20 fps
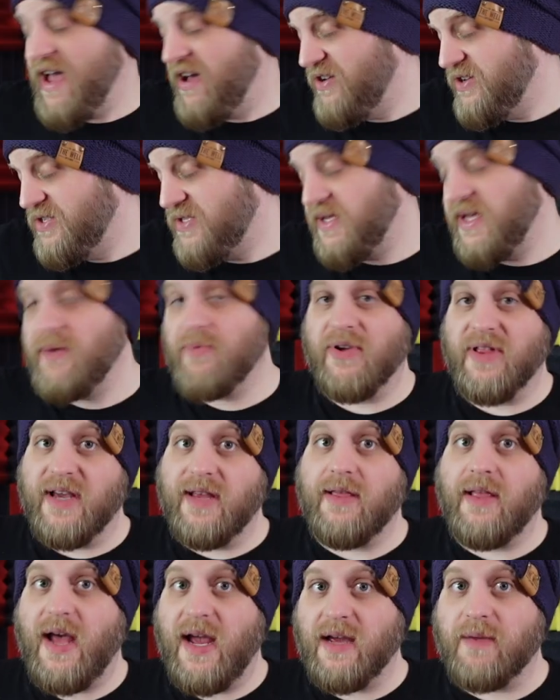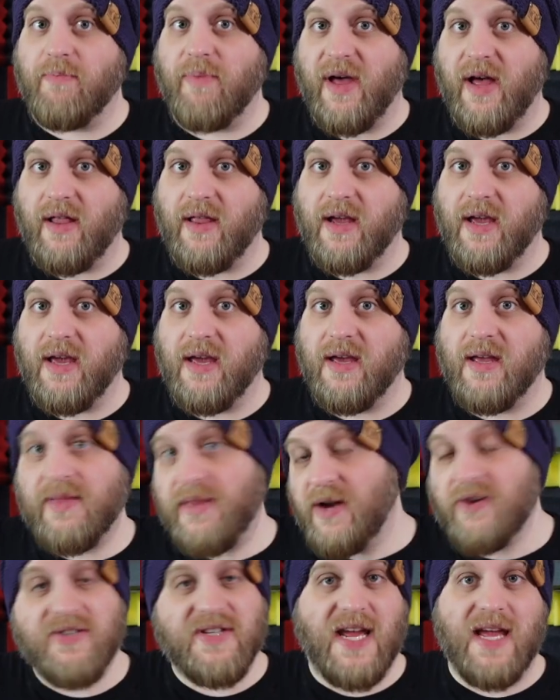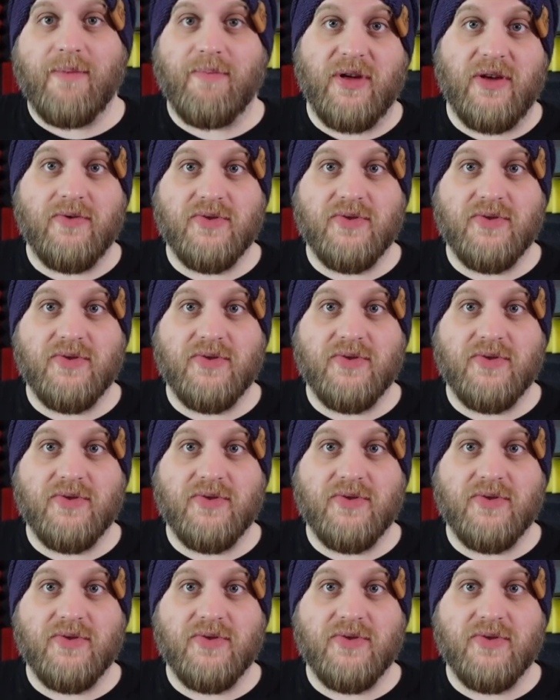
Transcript: honestly really like Belly, and their debut